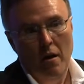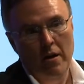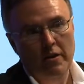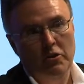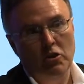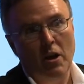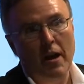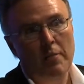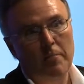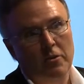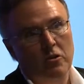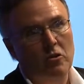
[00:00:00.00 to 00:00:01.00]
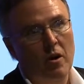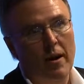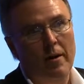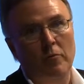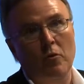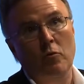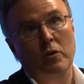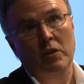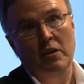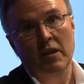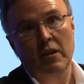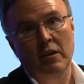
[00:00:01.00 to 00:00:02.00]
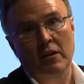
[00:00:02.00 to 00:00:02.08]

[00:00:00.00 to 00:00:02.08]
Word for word: Skype at the time that we did